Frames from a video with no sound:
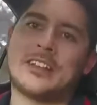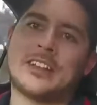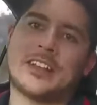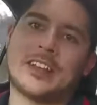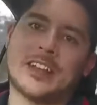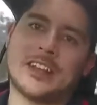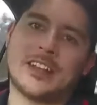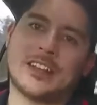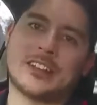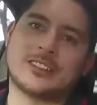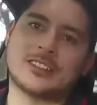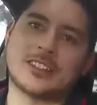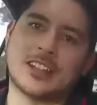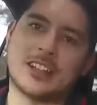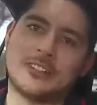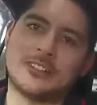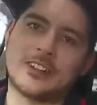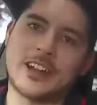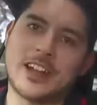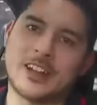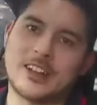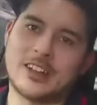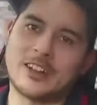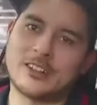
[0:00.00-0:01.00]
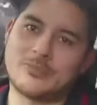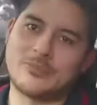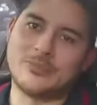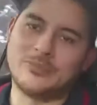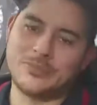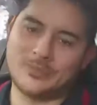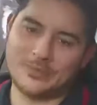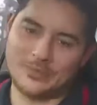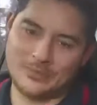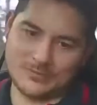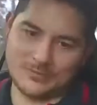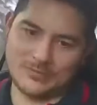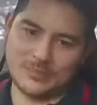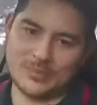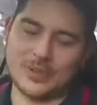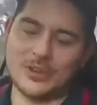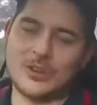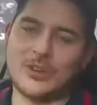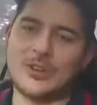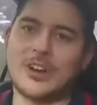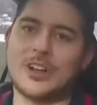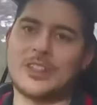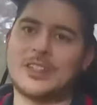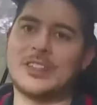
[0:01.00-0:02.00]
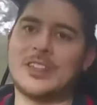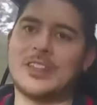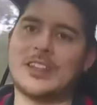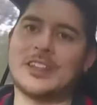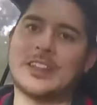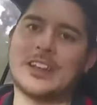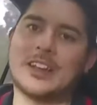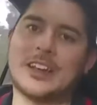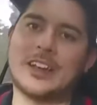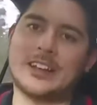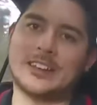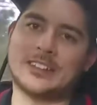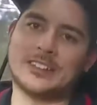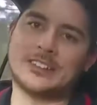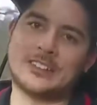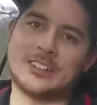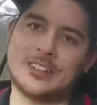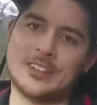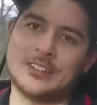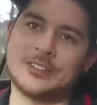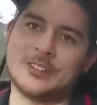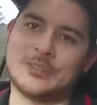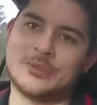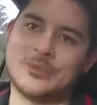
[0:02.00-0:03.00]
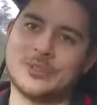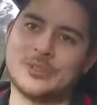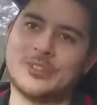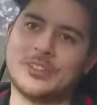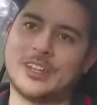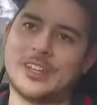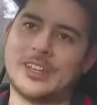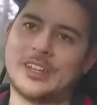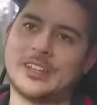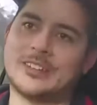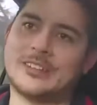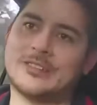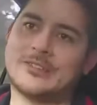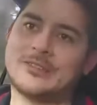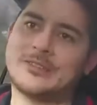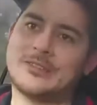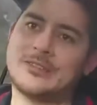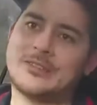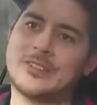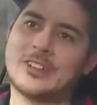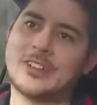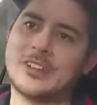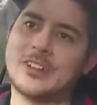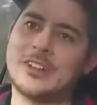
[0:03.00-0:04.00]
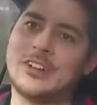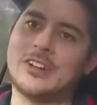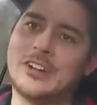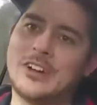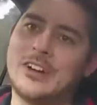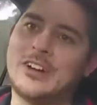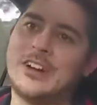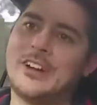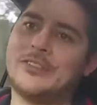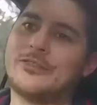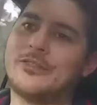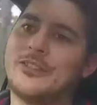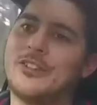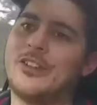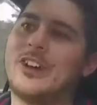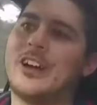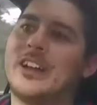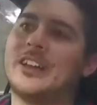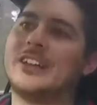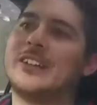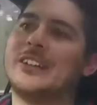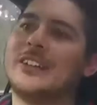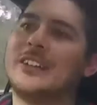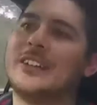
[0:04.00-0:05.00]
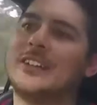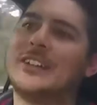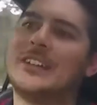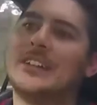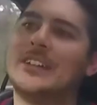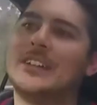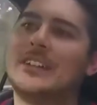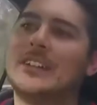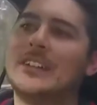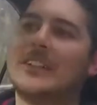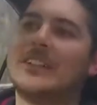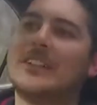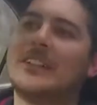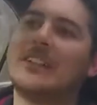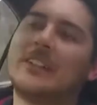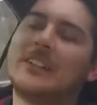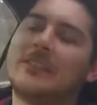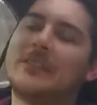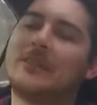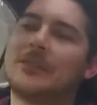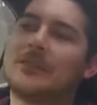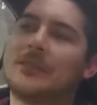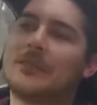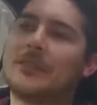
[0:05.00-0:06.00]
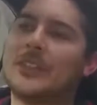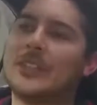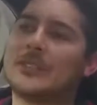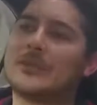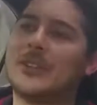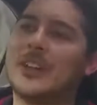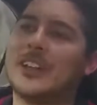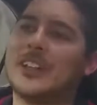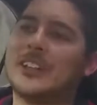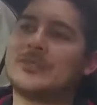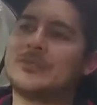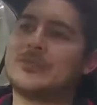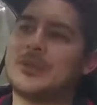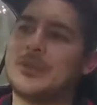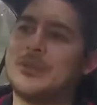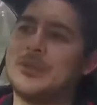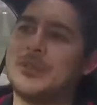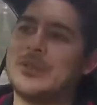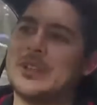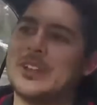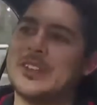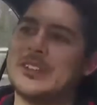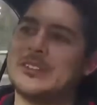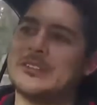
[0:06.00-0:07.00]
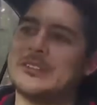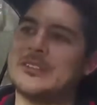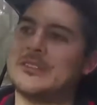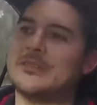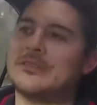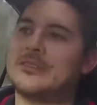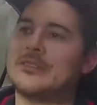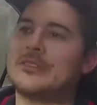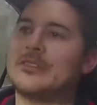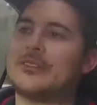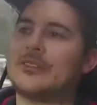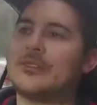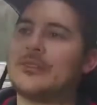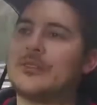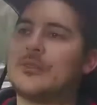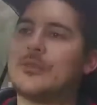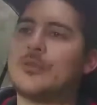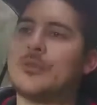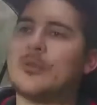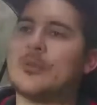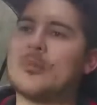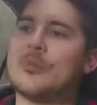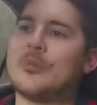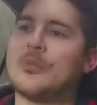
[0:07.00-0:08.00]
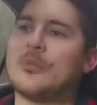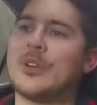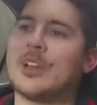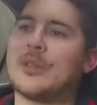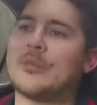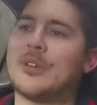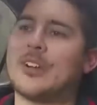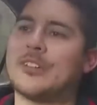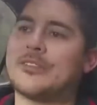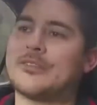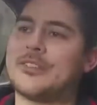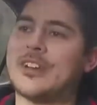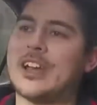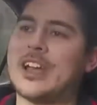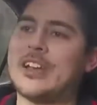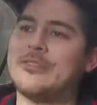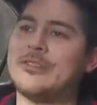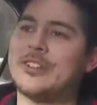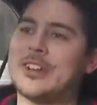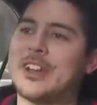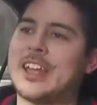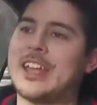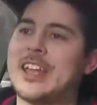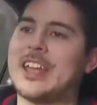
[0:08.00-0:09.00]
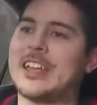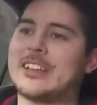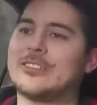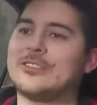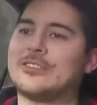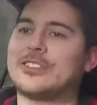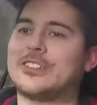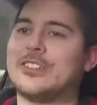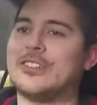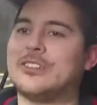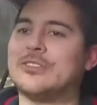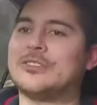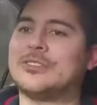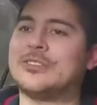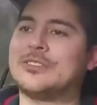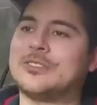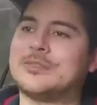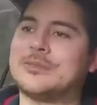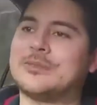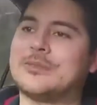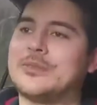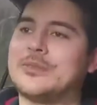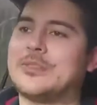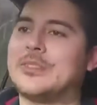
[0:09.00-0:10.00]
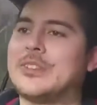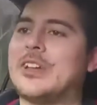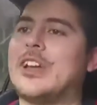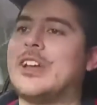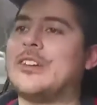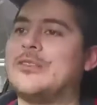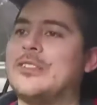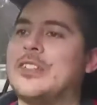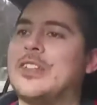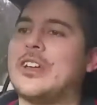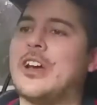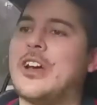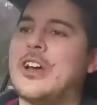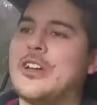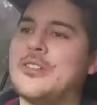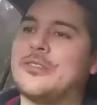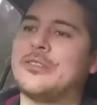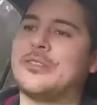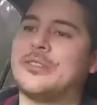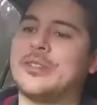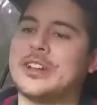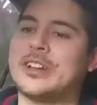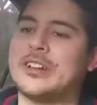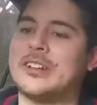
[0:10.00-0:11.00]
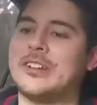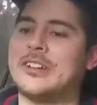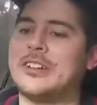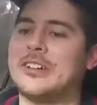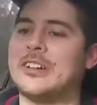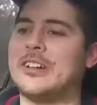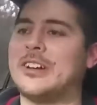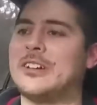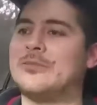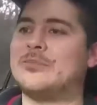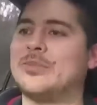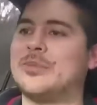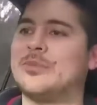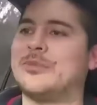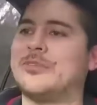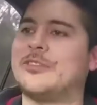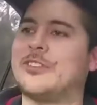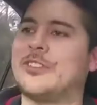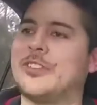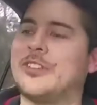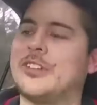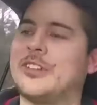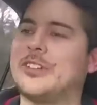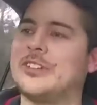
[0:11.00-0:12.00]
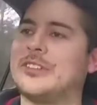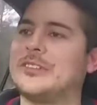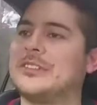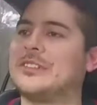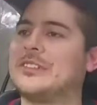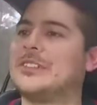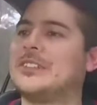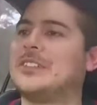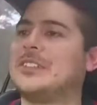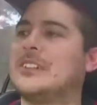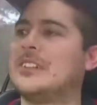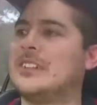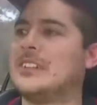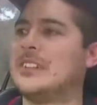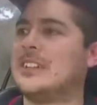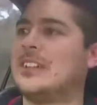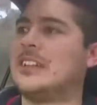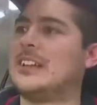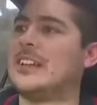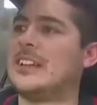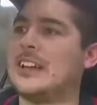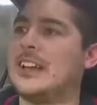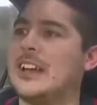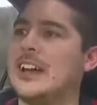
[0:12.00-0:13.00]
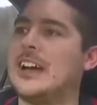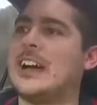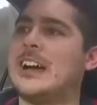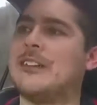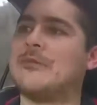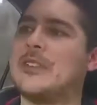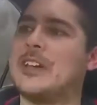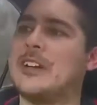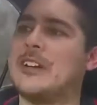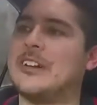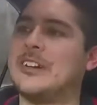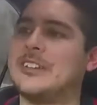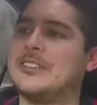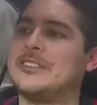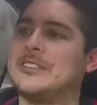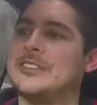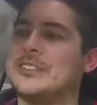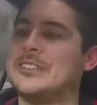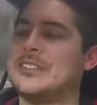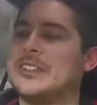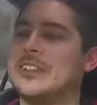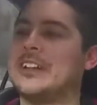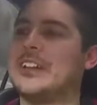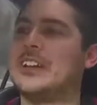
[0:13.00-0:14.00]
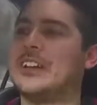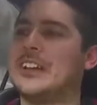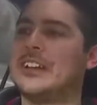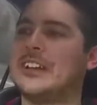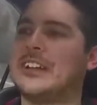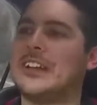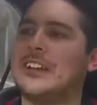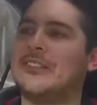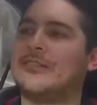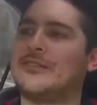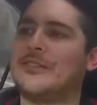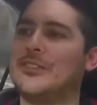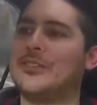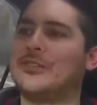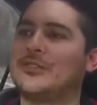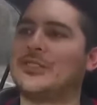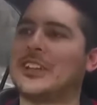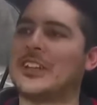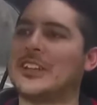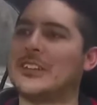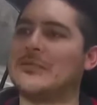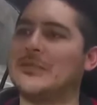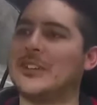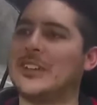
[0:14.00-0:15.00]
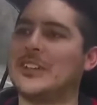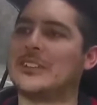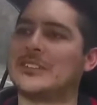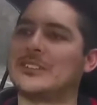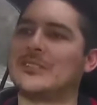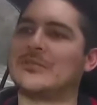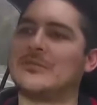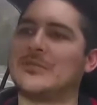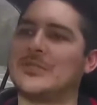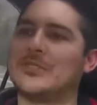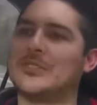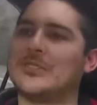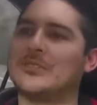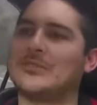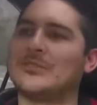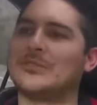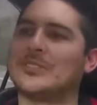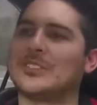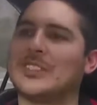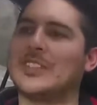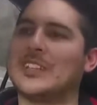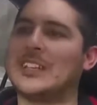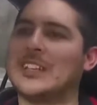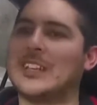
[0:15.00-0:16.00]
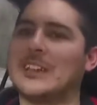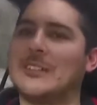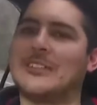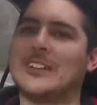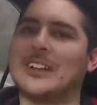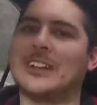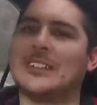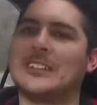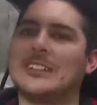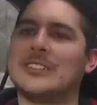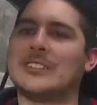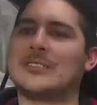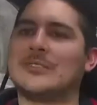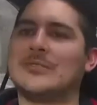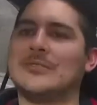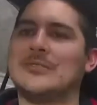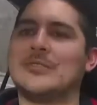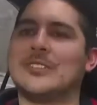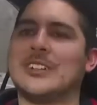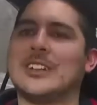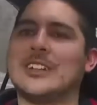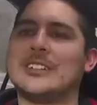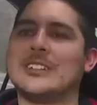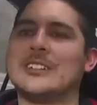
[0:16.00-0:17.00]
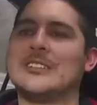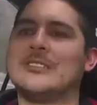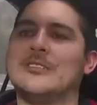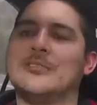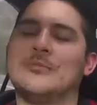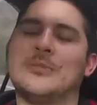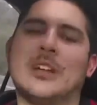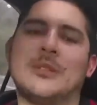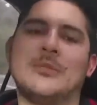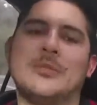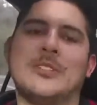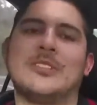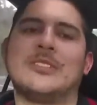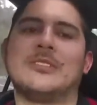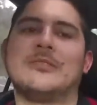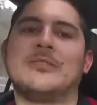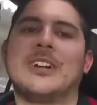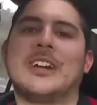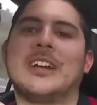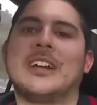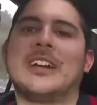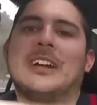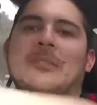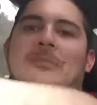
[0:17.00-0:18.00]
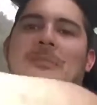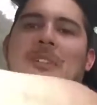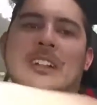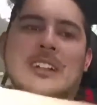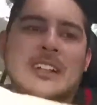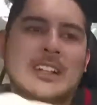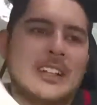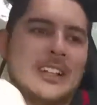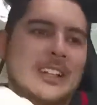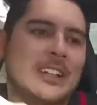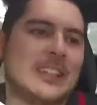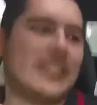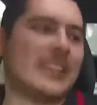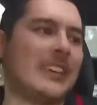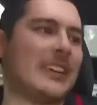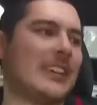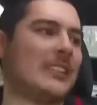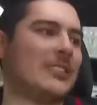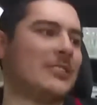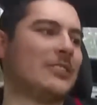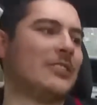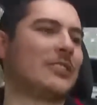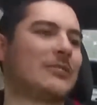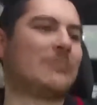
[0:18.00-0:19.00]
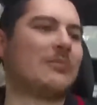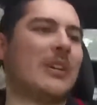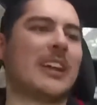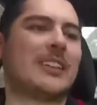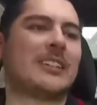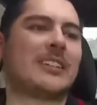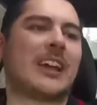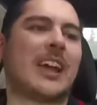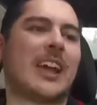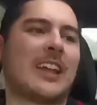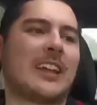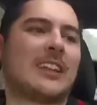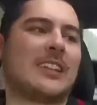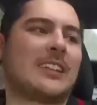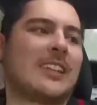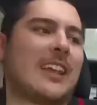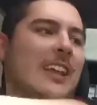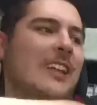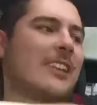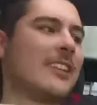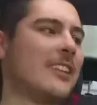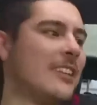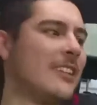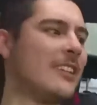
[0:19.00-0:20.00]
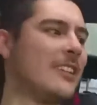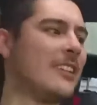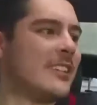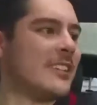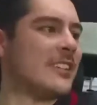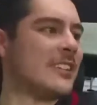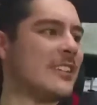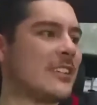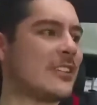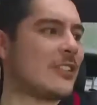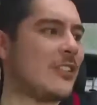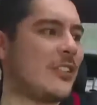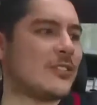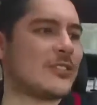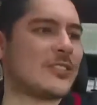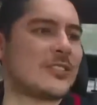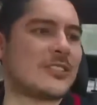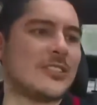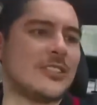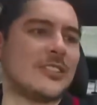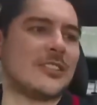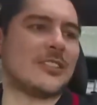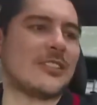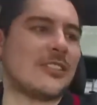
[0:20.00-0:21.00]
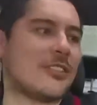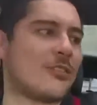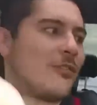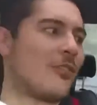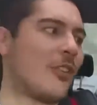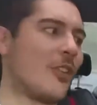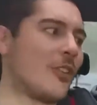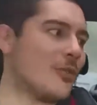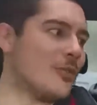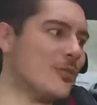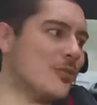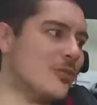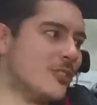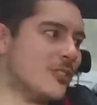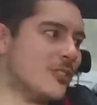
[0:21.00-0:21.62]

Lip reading: an accelerator behind the steering wheel there. I find this one is probably one of my favourite hand controls. Over the O-ring, I prefer it. There is a few tricky bits, which you'll see come around this corner, or maybe on the way up. It's just maintaining that constant throttle